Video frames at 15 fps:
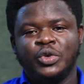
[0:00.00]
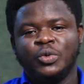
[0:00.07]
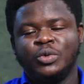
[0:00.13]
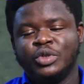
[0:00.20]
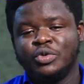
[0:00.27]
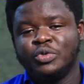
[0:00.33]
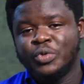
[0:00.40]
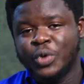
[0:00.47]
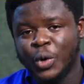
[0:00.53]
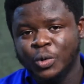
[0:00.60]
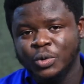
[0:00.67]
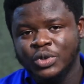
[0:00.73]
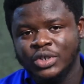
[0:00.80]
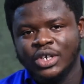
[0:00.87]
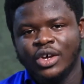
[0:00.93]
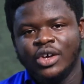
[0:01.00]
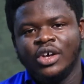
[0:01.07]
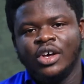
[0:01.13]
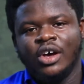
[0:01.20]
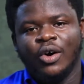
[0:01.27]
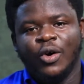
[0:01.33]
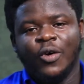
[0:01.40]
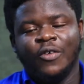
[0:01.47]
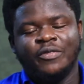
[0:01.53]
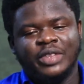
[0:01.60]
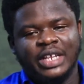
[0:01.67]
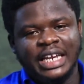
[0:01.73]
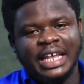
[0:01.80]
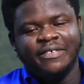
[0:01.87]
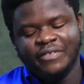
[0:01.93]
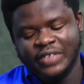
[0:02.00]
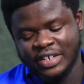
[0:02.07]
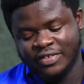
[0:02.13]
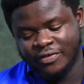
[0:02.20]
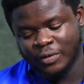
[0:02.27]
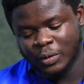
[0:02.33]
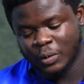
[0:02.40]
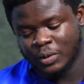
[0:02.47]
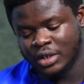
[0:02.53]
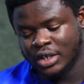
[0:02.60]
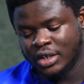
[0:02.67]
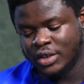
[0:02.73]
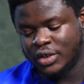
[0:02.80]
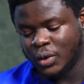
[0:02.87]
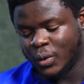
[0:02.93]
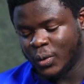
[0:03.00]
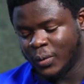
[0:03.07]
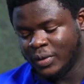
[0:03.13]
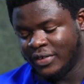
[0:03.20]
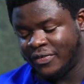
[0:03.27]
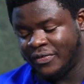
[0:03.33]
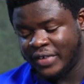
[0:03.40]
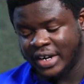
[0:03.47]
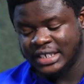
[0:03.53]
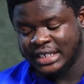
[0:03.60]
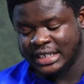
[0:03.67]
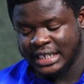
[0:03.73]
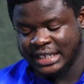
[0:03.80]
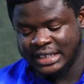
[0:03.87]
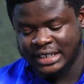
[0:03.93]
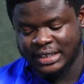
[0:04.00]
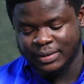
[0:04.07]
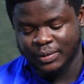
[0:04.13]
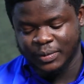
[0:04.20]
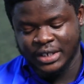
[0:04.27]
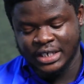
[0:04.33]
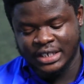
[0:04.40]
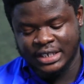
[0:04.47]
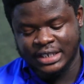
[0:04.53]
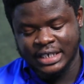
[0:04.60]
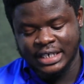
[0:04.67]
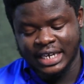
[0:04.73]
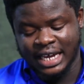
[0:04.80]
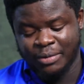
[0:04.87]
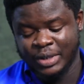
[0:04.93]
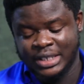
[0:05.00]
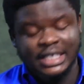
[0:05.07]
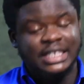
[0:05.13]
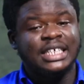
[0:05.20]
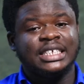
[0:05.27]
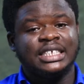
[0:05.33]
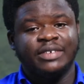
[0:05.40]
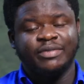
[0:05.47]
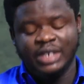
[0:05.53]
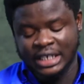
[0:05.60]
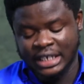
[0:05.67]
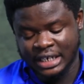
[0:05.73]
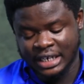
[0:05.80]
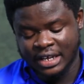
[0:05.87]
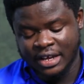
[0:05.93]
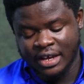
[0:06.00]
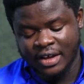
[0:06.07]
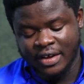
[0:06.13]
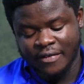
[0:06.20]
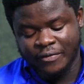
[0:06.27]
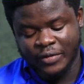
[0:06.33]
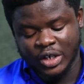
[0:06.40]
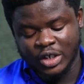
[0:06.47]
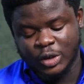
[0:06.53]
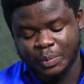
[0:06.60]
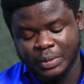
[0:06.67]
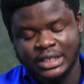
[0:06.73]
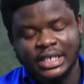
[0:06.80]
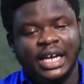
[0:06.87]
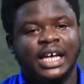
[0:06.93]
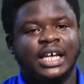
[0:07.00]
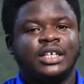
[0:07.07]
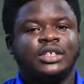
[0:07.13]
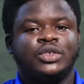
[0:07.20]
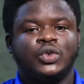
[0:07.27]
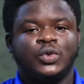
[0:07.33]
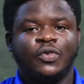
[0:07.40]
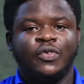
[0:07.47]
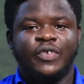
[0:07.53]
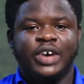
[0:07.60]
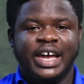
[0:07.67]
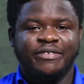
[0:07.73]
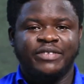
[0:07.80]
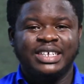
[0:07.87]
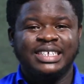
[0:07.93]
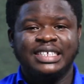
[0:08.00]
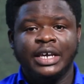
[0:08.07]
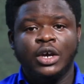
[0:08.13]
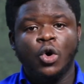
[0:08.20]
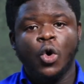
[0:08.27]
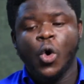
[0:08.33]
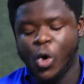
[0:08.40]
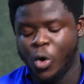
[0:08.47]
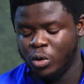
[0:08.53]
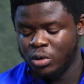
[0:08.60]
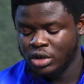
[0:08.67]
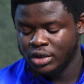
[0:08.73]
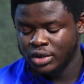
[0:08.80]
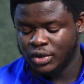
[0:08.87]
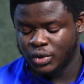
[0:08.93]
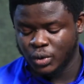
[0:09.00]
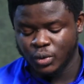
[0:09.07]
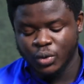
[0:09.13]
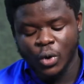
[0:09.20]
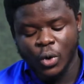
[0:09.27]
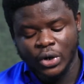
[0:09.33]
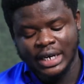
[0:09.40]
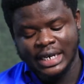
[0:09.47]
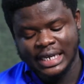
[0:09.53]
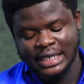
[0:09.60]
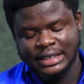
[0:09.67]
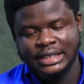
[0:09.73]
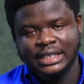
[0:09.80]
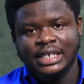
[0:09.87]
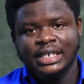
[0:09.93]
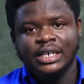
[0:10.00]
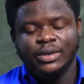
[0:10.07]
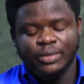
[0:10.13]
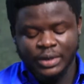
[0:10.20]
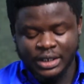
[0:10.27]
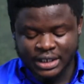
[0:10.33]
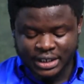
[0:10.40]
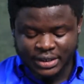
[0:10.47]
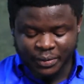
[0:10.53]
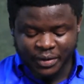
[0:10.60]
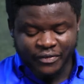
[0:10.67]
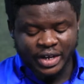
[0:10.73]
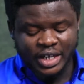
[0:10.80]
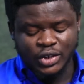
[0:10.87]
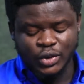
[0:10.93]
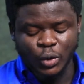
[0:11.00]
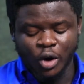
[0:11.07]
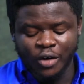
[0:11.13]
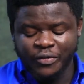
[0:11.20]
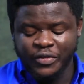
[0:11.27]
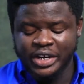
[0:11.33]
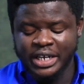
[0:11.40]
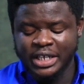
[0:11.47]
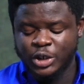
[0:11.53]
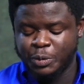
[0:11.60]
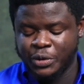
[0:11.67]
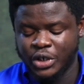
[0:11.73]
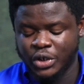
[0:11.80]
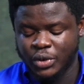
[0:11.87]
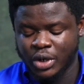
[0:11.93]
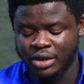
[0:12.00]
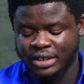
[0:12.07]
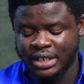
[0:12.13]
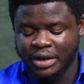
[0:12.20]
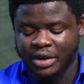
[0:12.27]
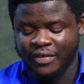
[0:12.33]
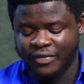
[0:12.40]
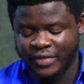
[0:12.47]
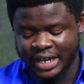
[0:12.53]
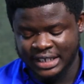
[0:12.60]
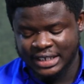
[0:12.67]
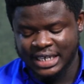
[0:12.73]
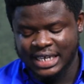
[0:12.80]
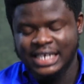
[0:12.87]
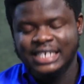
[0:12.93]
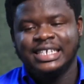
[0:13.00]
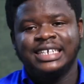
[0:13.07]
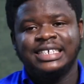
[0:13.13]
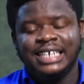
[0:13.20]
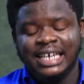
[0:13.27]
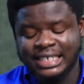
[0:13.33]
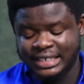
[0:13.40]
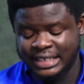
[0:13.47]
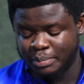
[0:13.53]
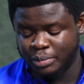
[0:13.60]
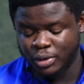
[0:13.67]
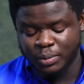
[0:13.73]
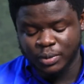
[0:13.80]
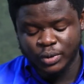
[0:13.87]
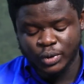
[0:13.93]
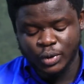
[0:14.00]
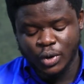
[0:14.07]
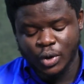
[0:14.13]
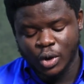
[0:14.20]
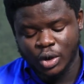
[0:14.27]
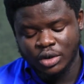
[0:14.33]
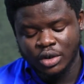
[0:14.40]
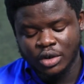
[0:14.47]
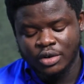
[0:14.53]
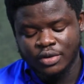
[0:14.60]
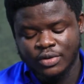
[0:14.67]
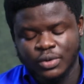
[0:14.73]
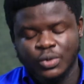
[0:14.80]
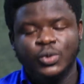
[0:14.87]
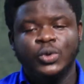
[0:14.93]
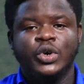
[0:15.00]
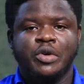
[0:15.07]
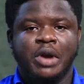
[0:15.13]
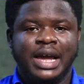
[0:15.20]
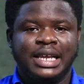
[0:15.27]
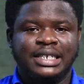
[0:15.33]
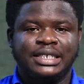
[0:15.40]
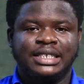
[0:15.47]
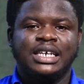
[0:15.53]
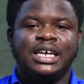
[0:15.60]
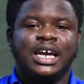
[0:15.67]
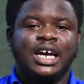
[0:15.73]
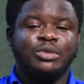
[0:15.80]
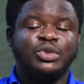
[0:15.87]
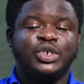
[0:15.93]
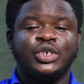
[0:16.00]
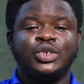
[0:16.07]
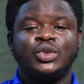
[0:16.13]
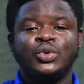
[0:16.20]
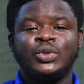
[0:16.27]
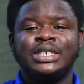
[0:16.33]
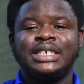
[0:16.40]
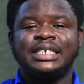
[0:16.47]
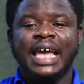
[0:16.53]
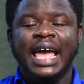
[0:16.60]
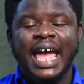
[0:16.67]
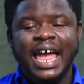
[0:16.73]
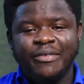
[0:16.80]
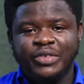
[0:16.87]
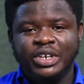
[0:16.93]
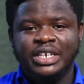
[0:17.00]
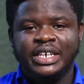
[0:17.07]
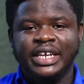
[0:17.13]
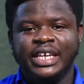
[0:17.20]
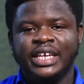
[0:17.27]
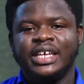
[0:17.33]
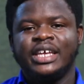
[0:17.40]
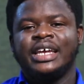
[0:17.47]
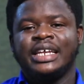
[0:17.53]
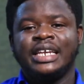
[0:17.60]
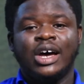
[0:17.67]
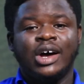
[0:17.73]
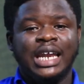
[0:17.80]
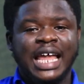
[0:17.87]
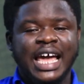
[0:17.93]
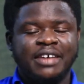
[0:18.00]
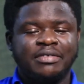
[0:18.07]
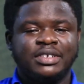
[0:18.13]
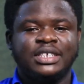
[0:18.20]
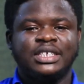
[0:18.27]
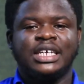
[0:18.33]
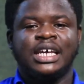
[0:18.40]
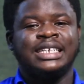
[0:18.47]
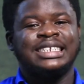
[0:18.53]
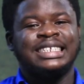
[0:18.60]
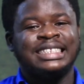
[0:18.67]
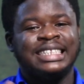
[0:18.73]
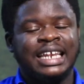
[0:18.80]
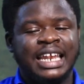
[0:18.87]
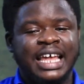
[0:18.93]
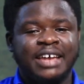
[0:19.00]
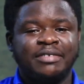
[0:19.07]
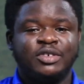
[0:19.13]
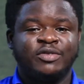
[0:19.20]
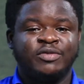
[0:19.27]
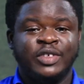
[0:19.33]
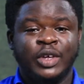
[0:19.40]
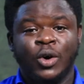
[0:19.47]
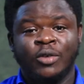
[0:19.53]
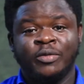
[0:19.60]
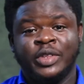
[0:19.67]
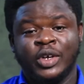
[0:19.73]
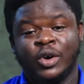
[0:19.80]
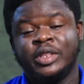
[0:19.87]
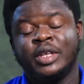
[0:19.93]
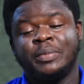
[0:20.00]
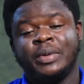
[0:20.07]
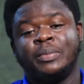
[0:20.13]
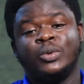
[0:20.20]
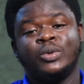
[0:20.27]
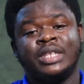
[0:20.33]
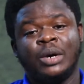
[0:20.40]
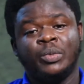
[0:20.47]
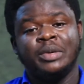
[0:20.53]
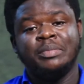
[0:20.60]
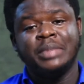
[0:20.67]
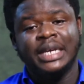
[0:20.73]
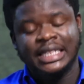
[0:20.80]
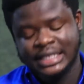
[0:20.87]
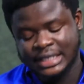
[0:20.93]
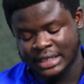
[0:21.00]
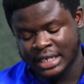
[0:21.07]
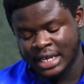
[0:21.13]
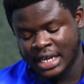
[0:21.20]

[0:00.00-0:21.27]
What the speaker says: you the roles of the lay faithful. So the first is, we see this even in 1 Peter 2:5, is a call to holiness, which refers to offering a spiritual sacrifice that is acceptable to God through Christ. And we should do this every day in our lives and in the lives of the other people that we meet.